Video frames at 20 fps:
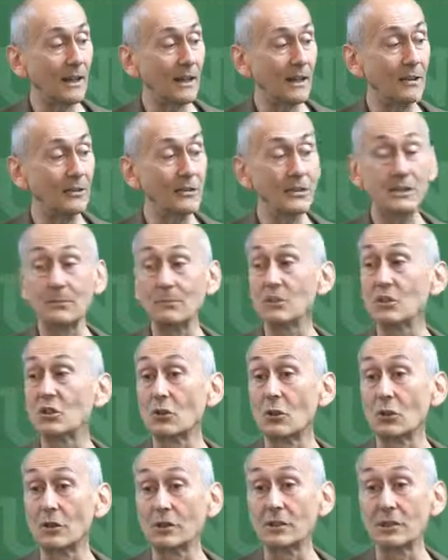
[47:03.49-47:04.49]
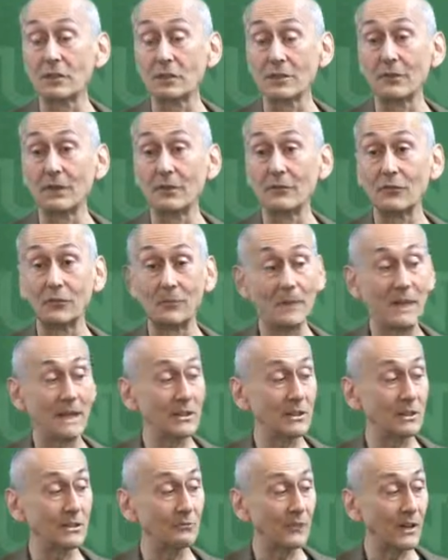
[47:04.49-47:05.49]
Here are some sources of
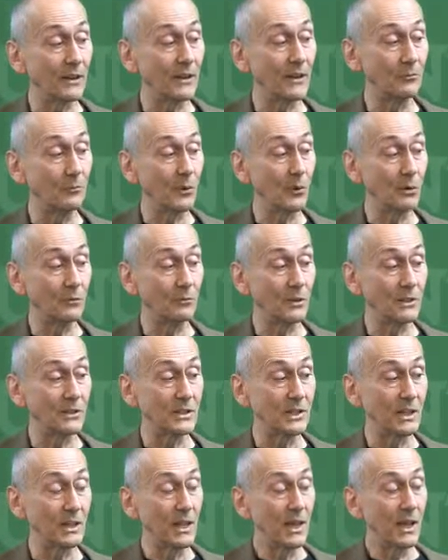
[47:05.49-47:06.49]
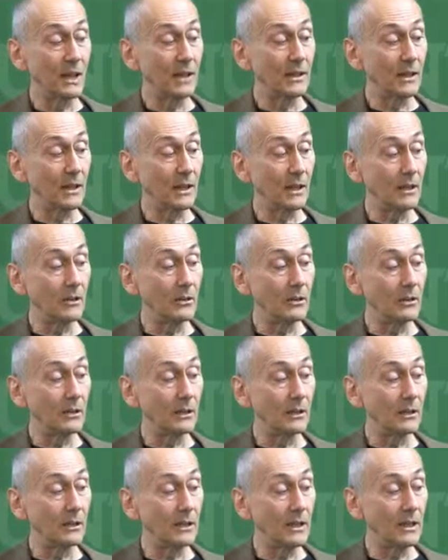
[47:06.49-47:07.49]
information, very important ones. The
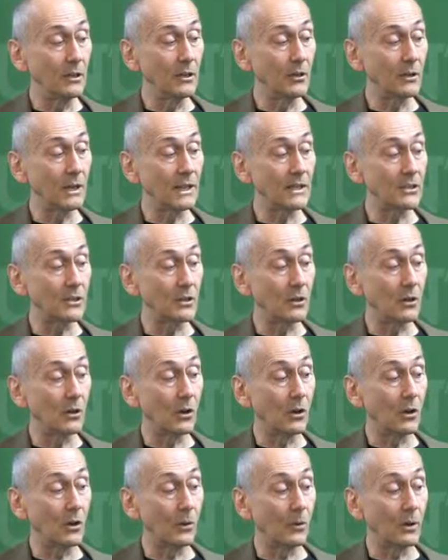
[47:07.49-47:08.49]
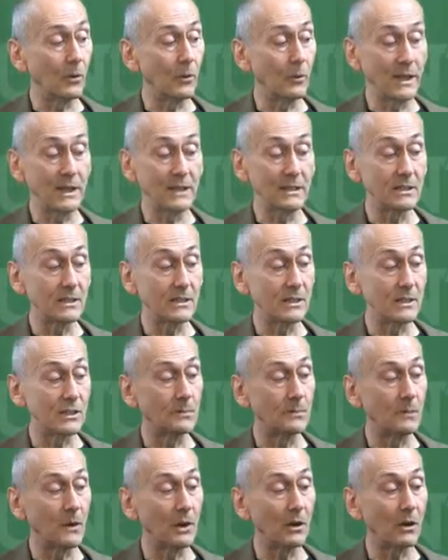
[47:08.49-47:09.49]
EOS, OASIS,
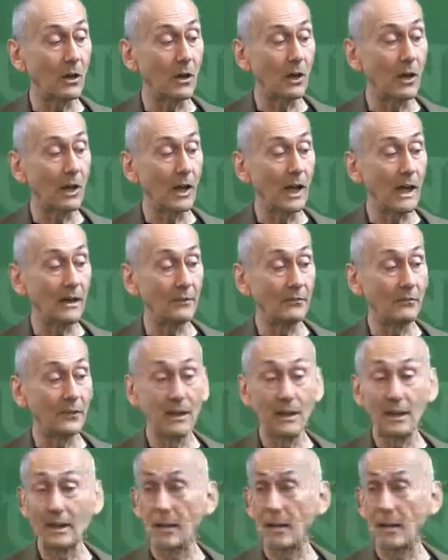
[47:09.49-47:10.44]
and Spark all have